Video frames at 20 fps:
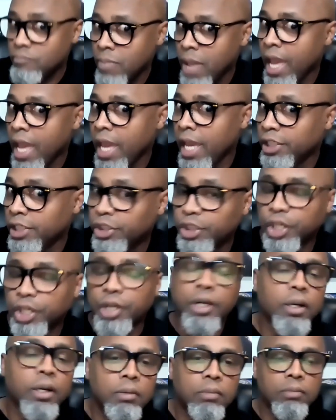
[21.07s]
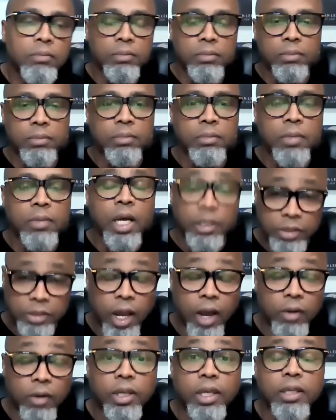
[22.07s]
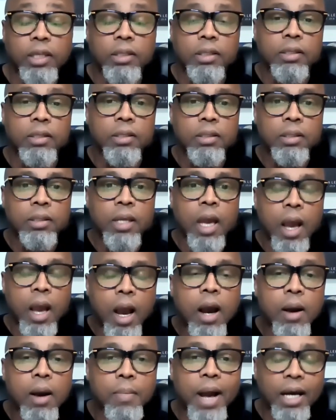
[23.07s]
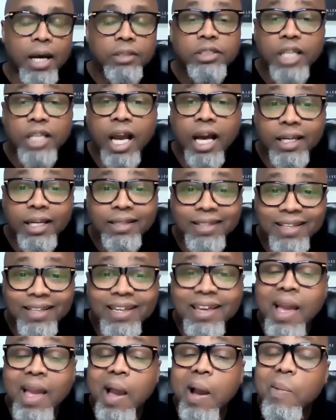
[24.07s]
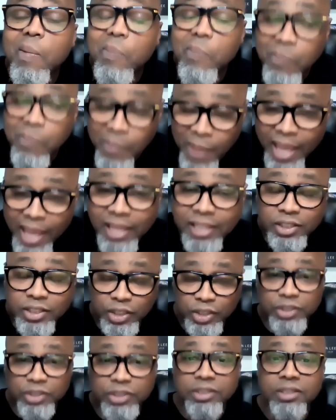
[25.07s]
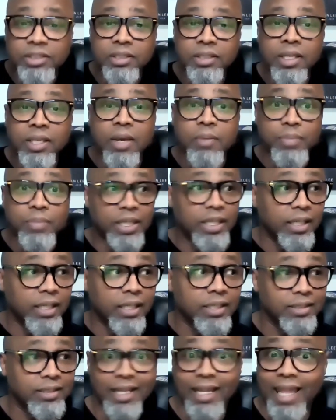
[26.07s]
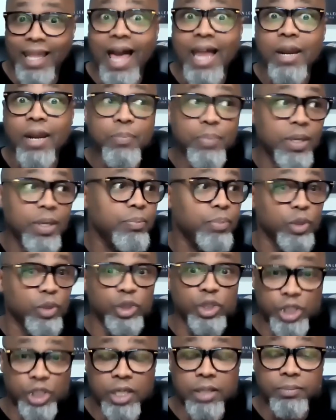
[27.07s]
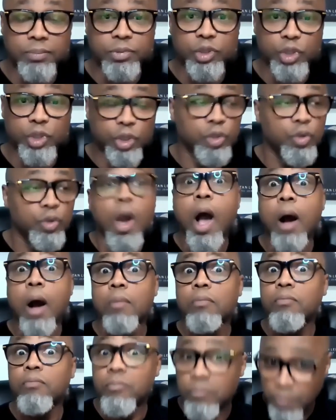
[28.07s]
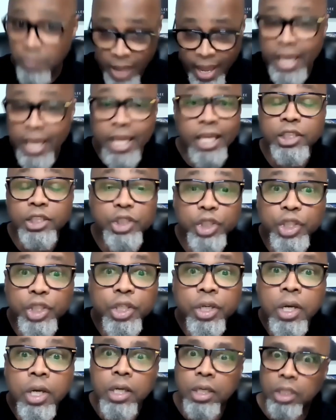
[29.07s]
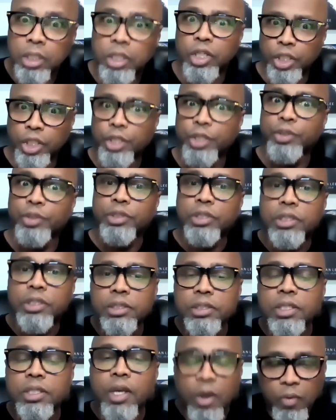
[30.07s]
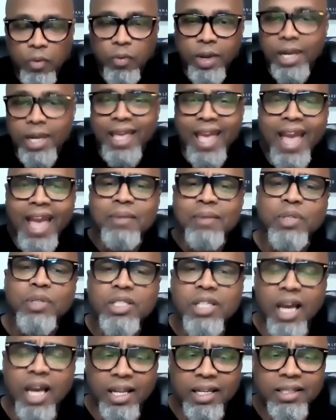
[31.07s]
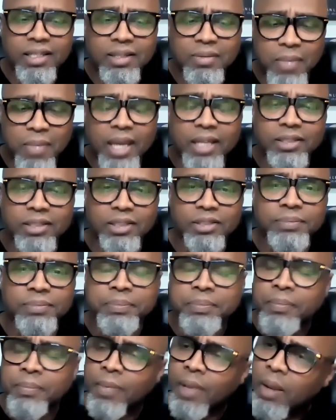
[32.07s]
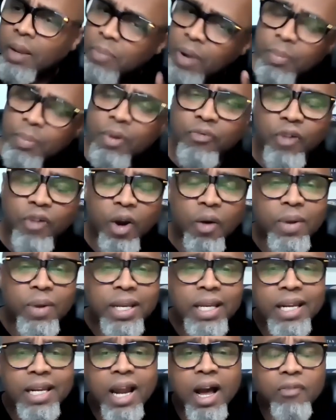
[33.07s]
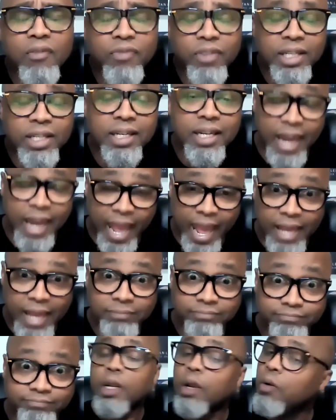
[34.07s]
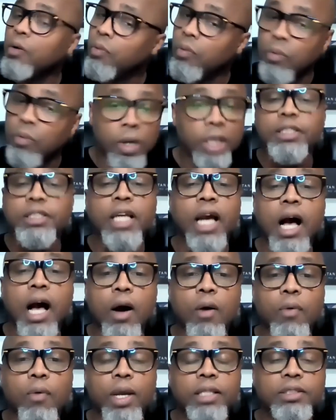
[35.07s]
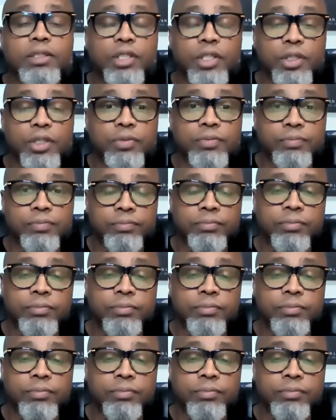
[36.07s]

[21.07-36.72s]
major talking about Jonathan Majors because a lot of people jump to major conclusions when it came to Jonathan Majors. But before we get off into that, what y'all always do